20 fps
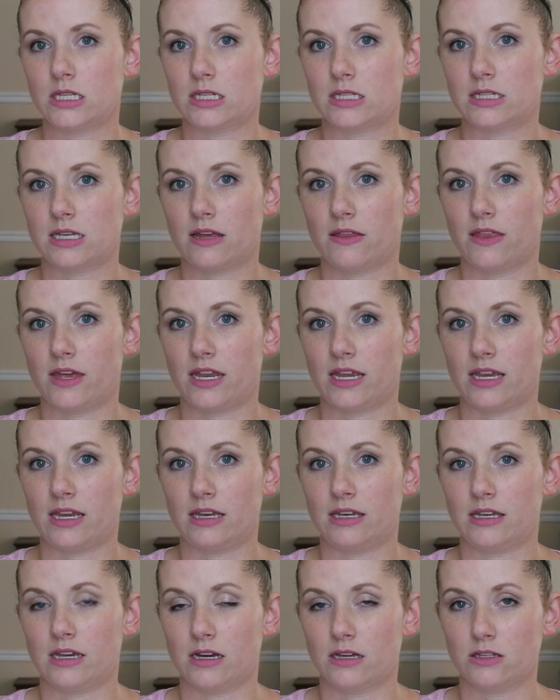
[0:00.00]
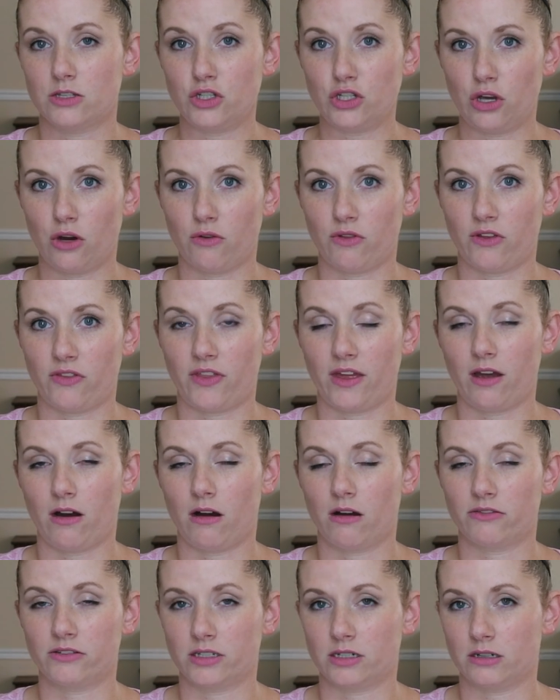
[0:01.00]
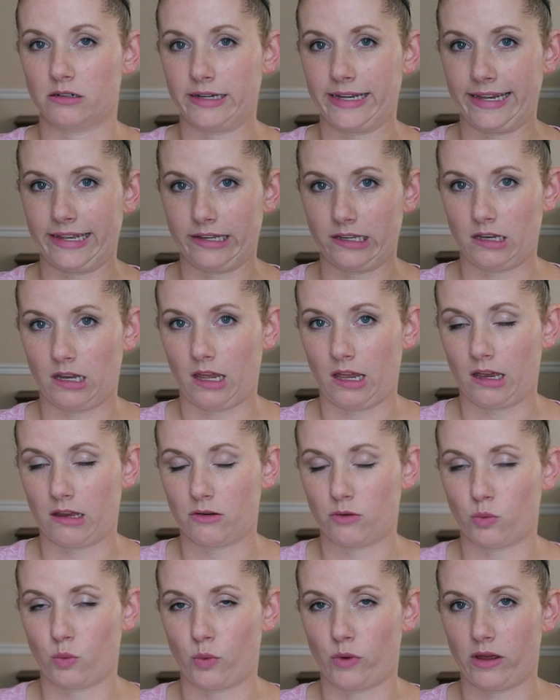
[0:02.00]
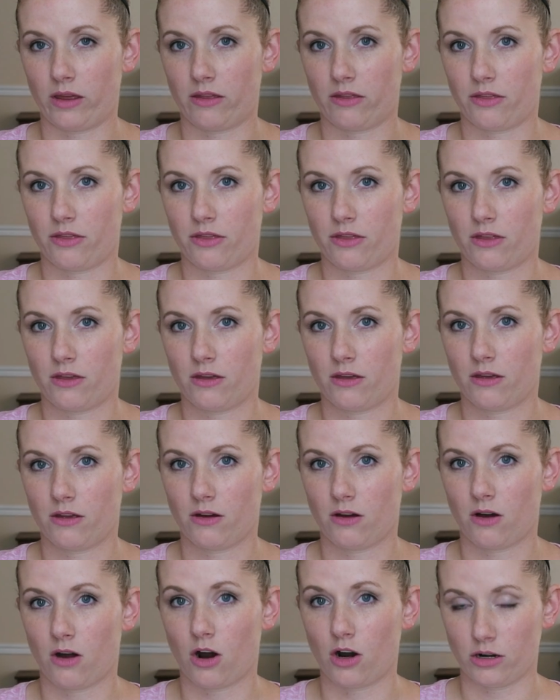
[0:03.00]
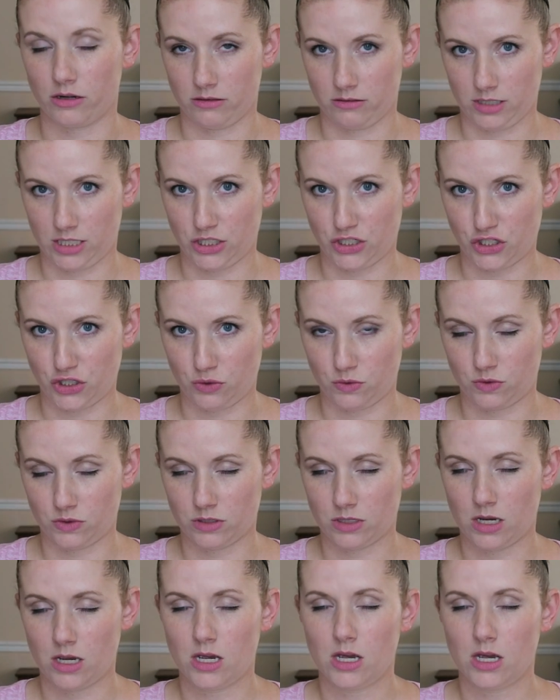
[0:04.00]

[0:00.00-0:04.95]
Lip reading: he said that he does know that they often go hand in hand with heart issues.